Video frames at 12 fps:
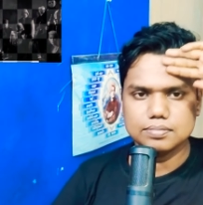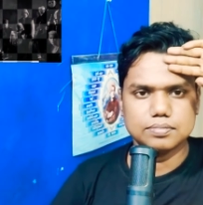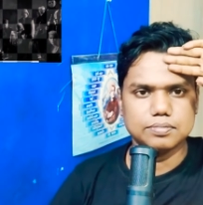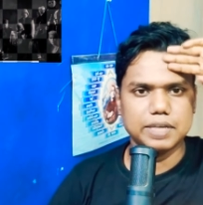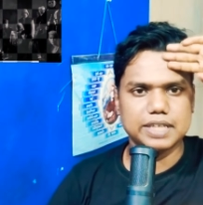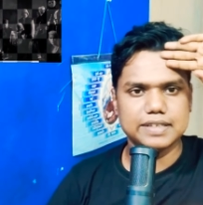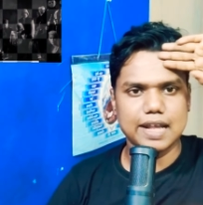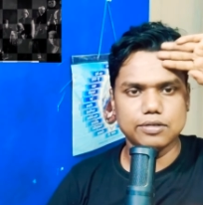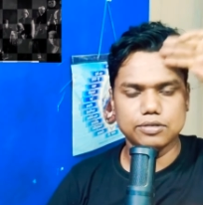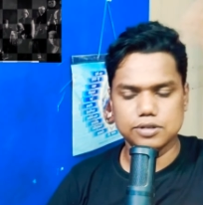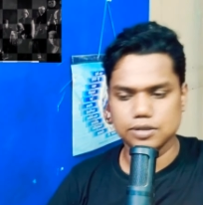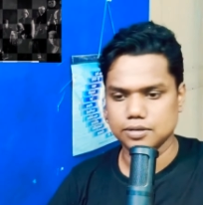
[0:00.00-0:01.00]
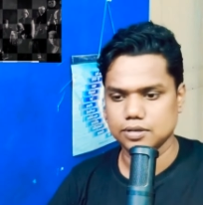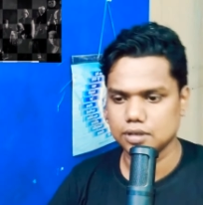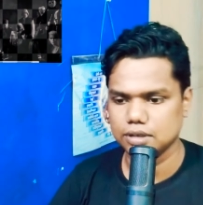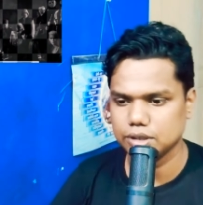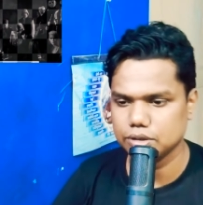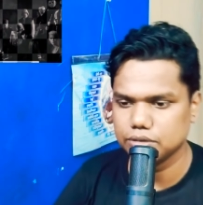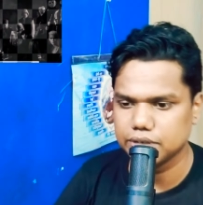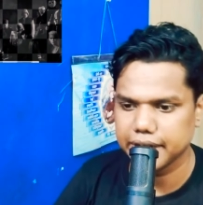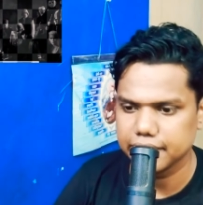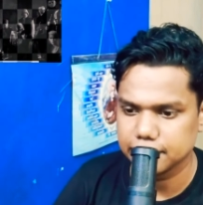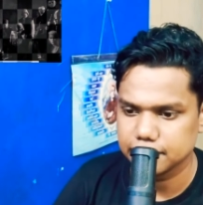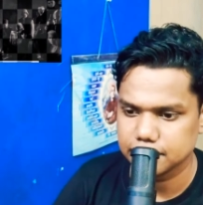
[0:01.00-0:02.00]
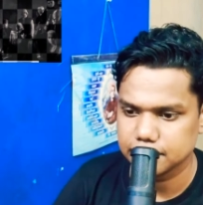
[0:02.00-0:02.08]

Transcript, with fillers: Big salute to Ukraine.